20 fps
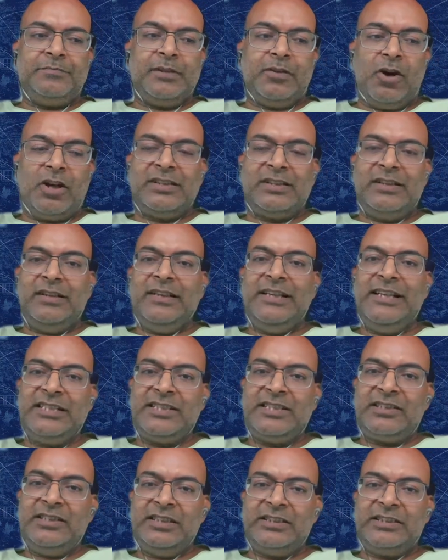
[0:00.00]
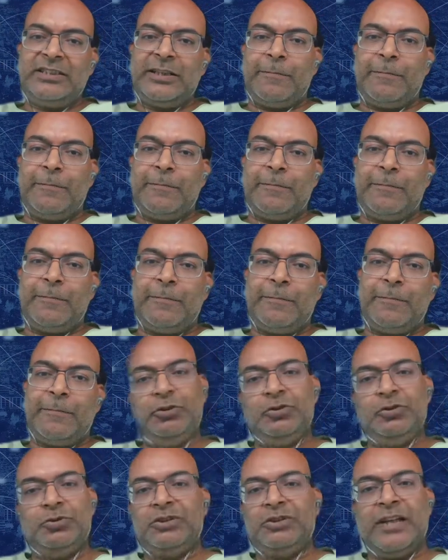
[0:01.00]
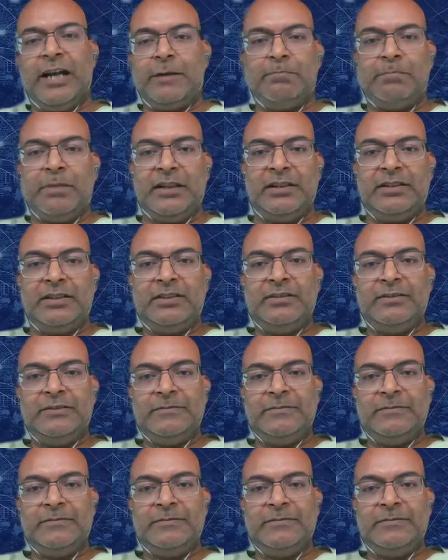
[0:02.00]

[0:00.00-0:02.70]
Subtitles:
cause least disruption, you choose that path.